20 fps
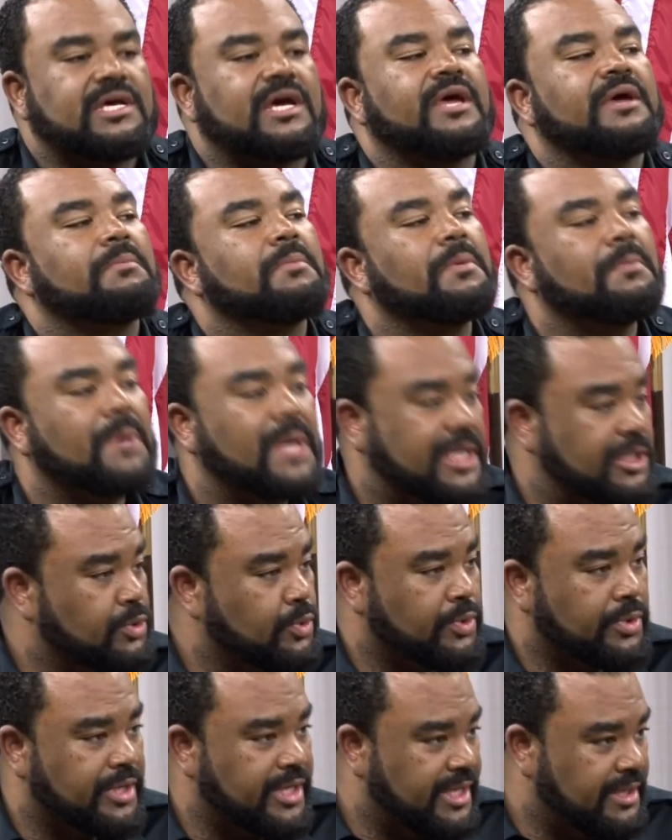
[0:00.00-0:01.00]
I am a
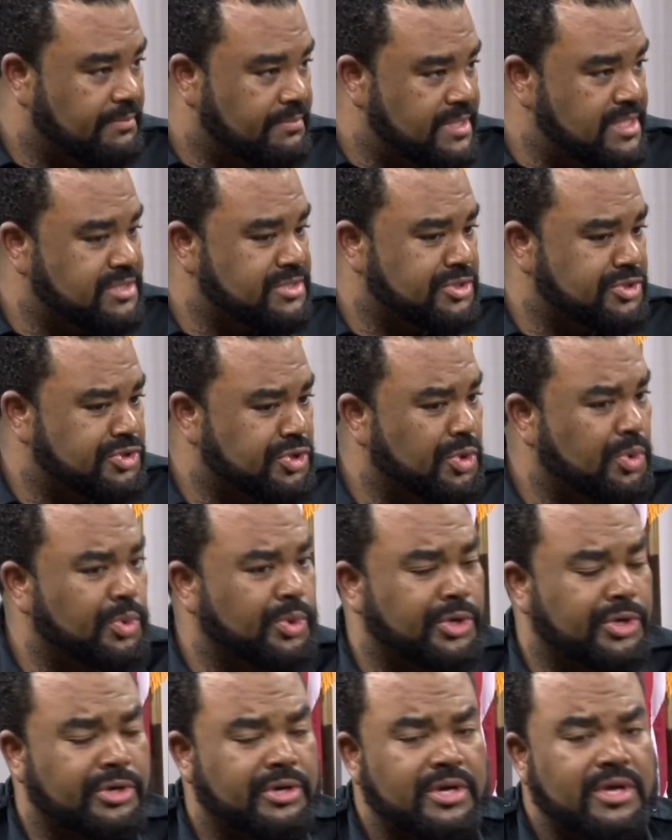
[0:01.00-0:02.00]
minority business
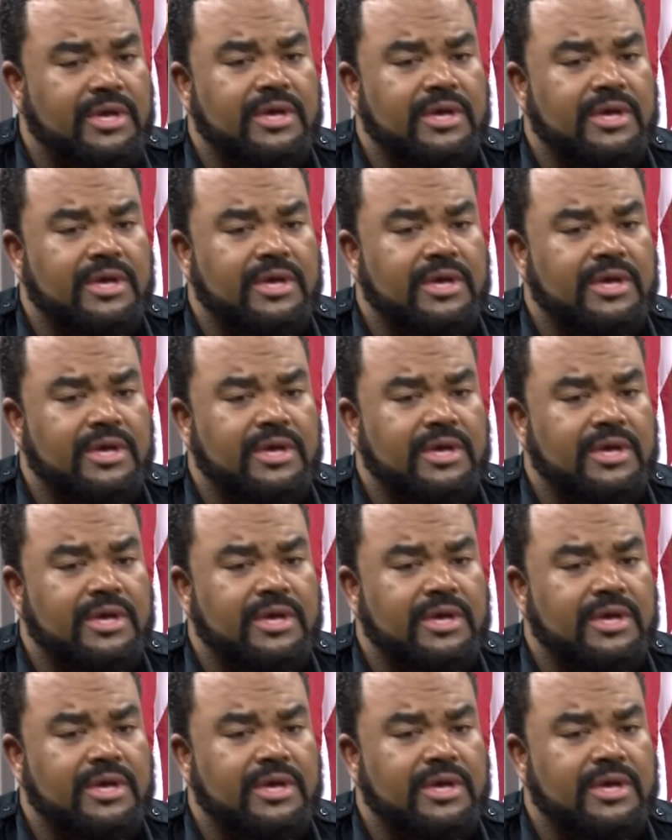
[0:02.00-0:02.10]
owner.